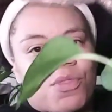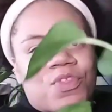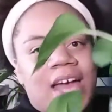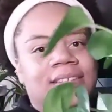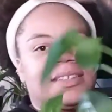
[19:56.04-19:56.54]

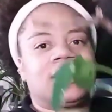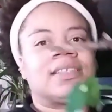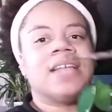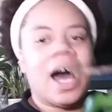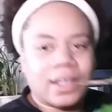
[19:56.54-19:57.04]
that's
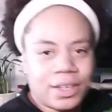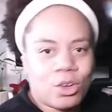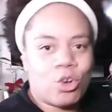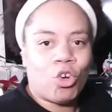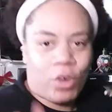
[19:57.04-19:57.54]

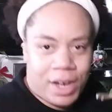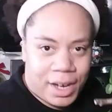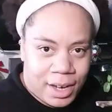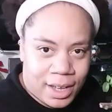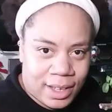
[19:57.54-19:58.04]
solid green.